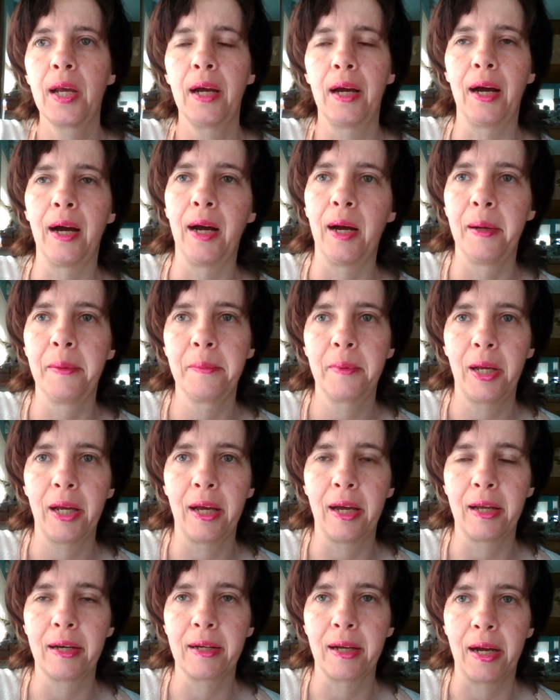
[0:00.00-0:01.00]

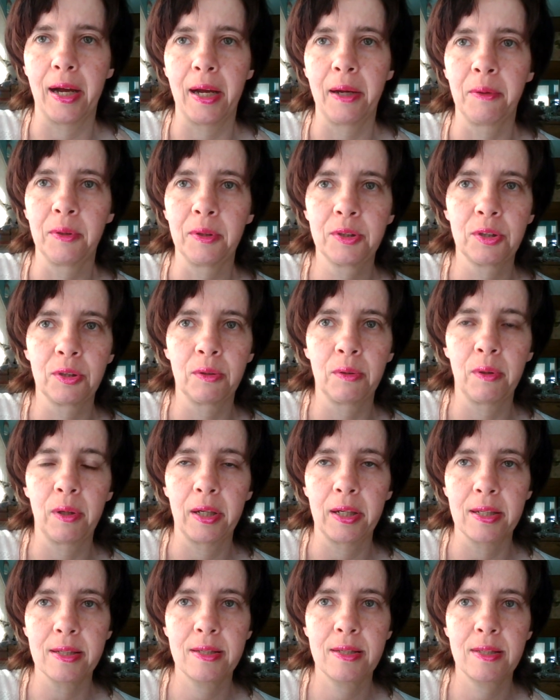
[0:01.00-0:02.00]
And I will do
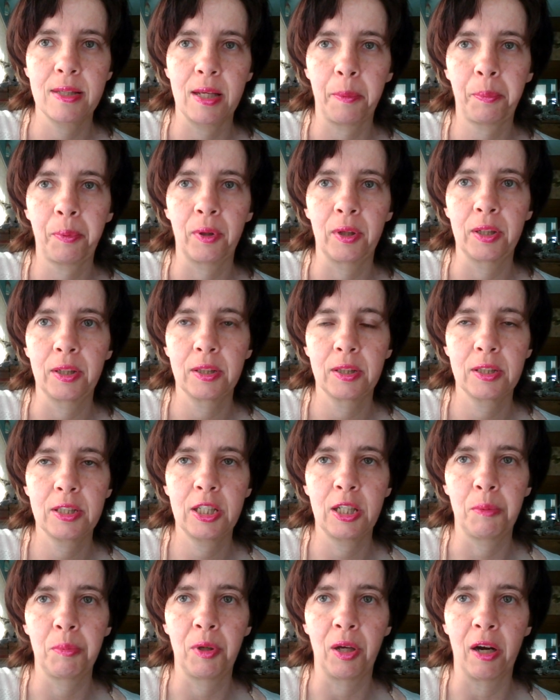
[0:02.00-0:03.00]
a separate
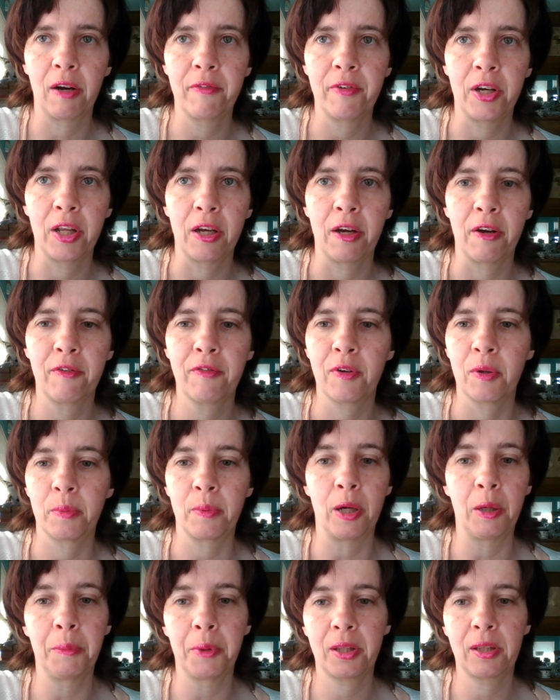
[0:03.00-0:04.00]
TBR video for
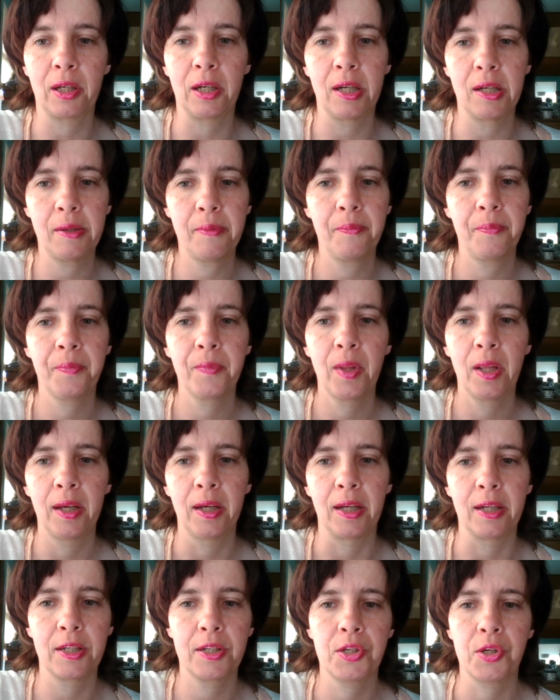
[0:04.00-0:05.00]
Realmathon
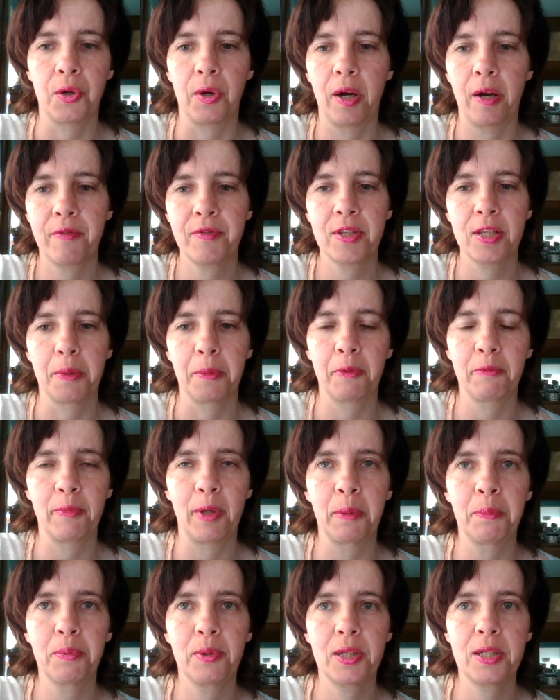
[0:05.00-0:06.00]
and show off some of
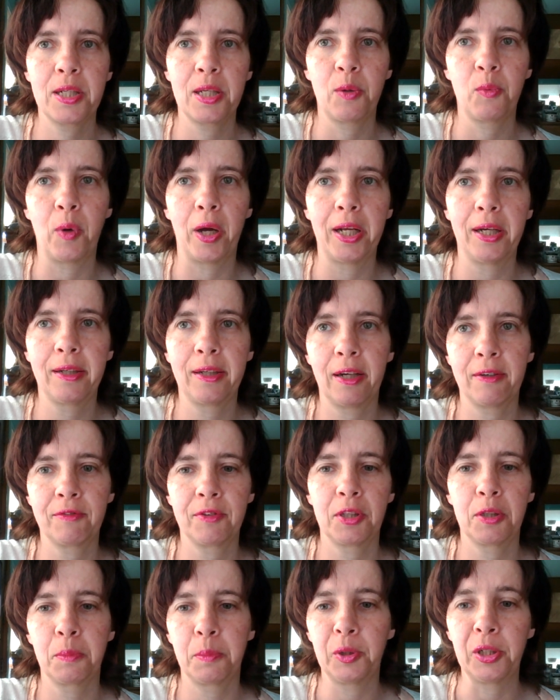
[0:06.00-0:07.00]
my pretty white
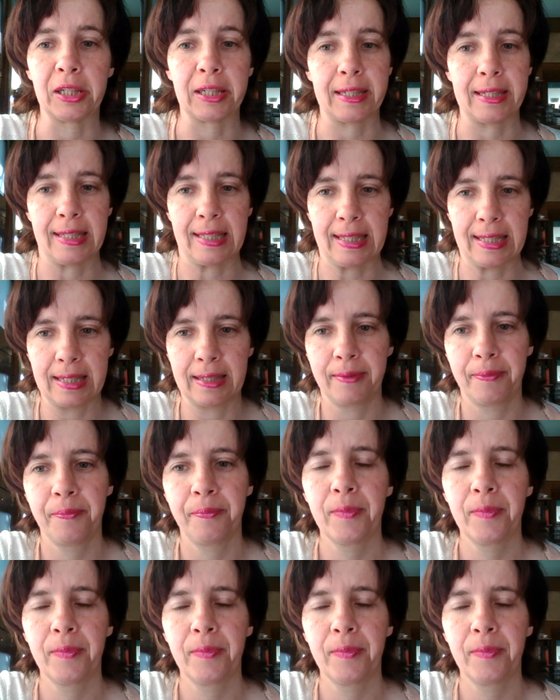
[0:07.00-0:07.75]
covered books.